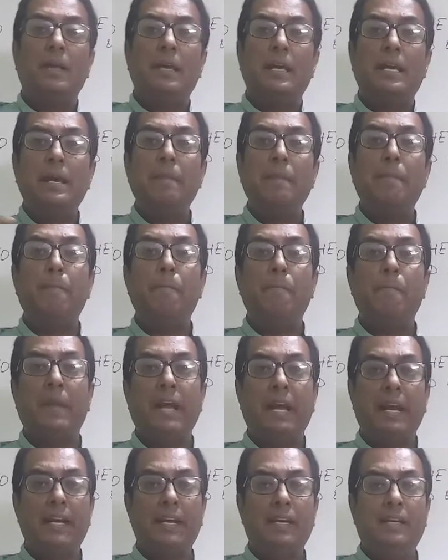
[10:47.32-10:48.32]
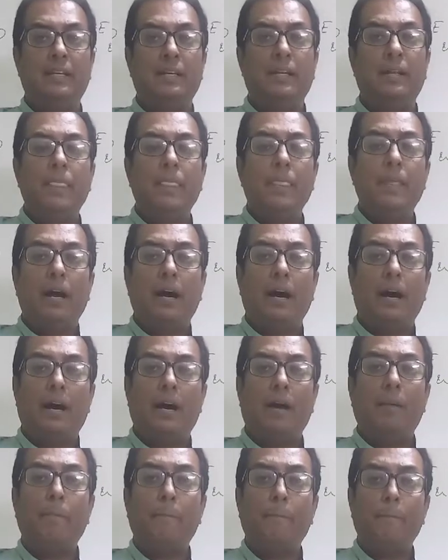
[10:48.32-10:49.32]
he made
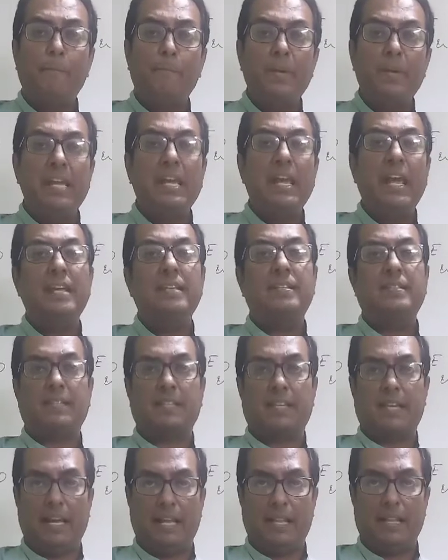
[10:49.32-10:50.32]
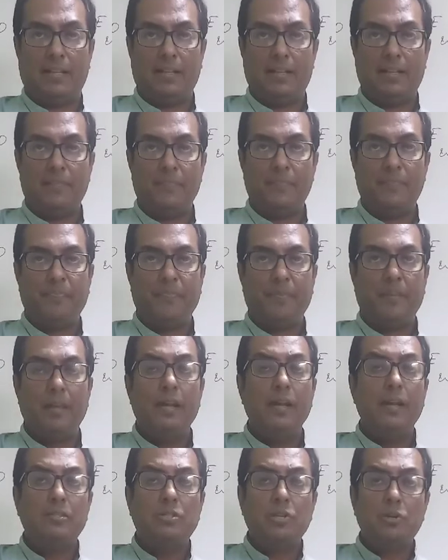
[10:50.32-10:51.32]
a pH scale.
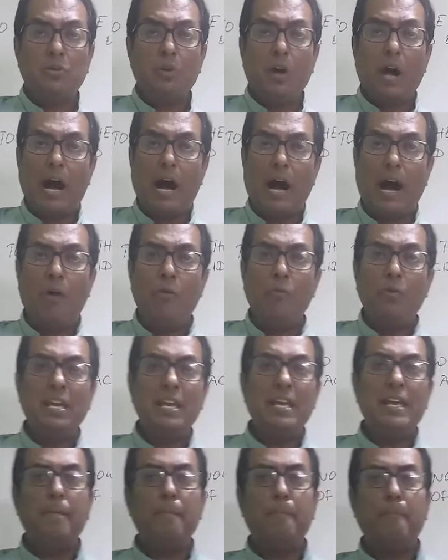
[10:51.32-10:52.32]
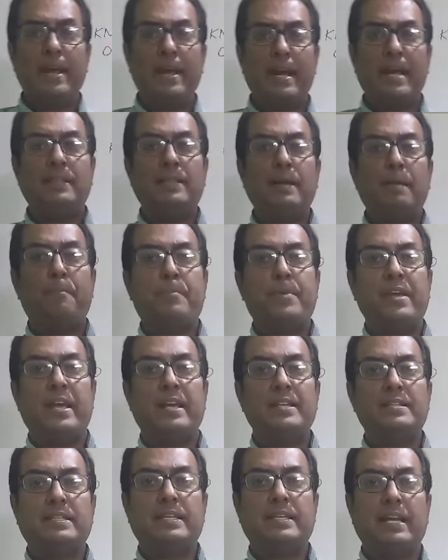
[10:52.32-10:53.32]
So how he made the
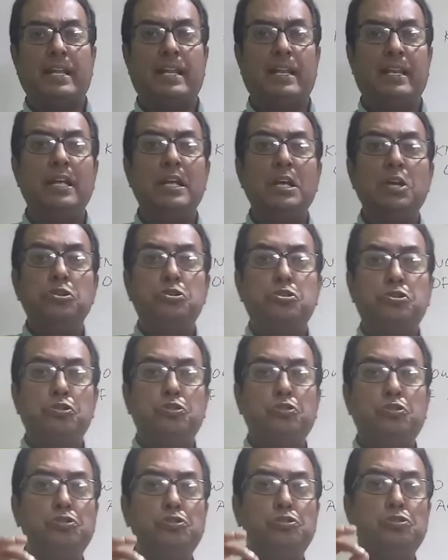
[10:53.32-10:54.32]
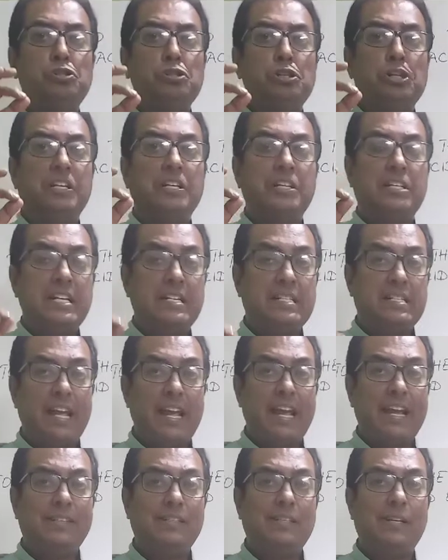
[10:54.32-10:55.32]
pH scale to
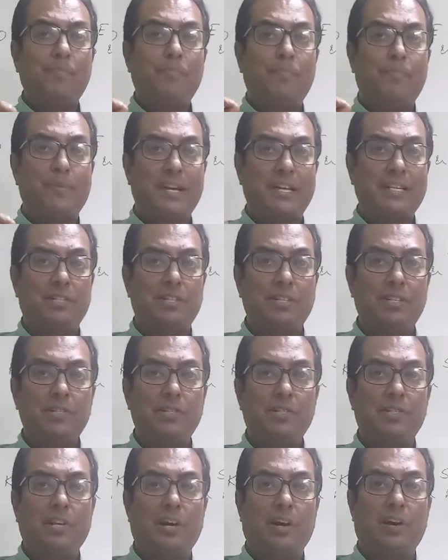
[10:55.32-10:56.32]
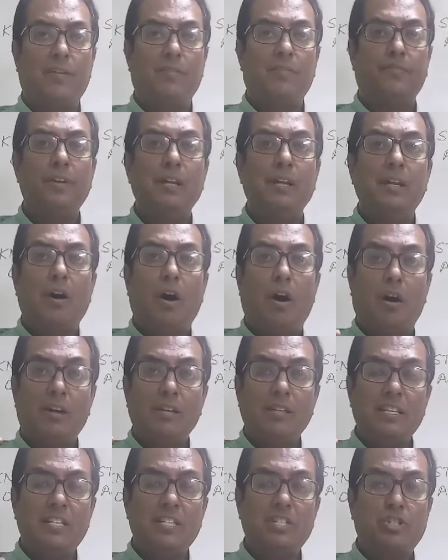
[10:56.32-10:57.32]
detect the presence of
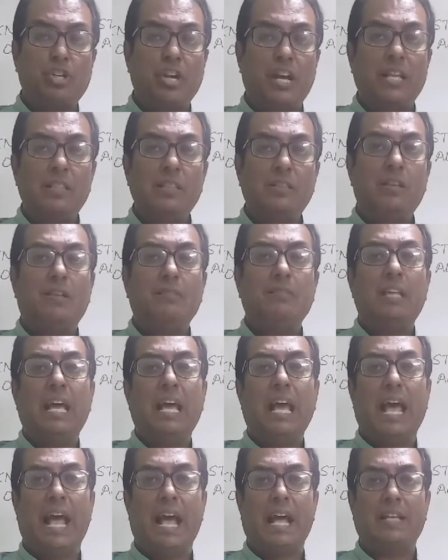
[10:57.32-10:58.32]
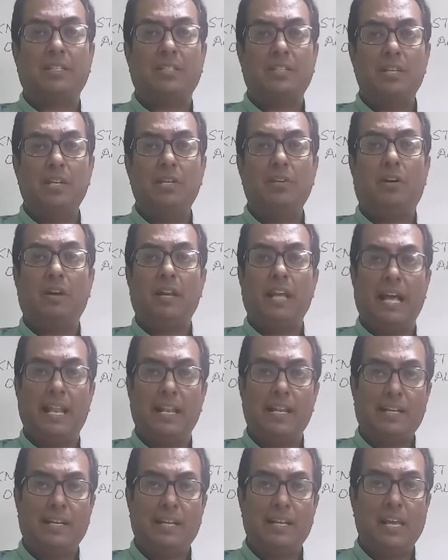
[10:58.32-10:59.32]
or the strength of the acid or
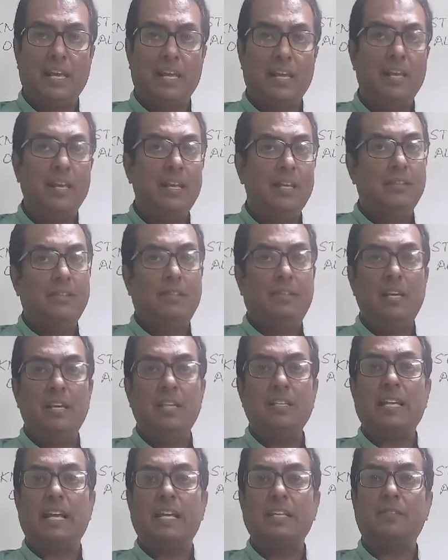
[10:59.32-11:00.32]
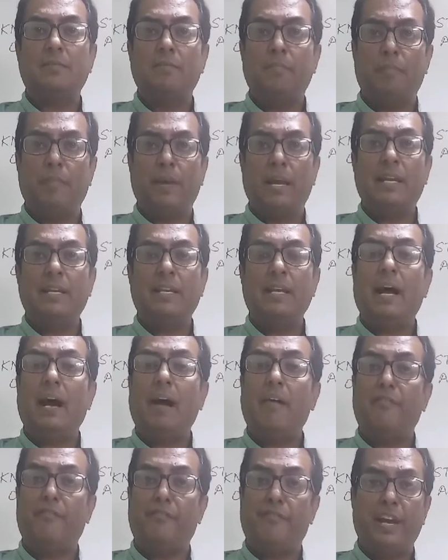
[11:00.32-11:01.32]
alkali, this has made
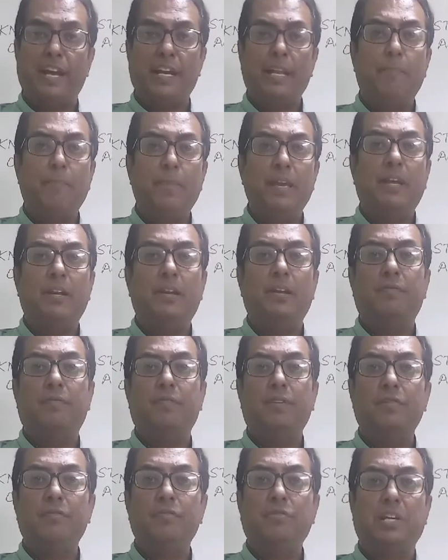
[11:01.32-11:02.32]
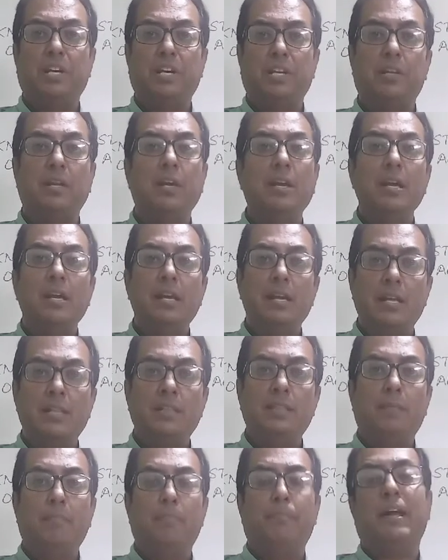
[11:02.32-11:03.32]
a very big revolution
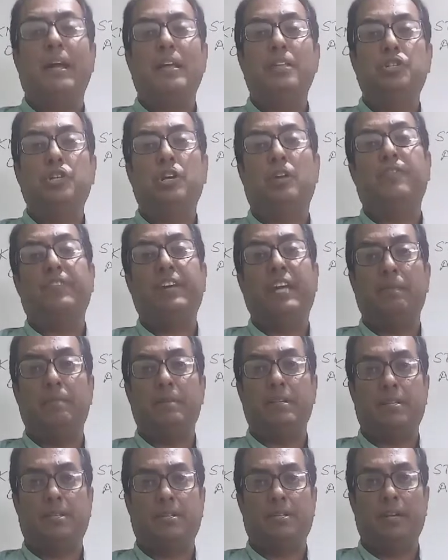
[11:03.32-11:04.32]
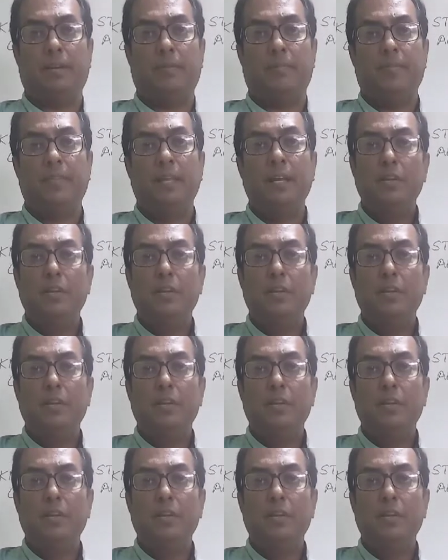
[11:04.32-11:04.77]
in the branch of chemistry.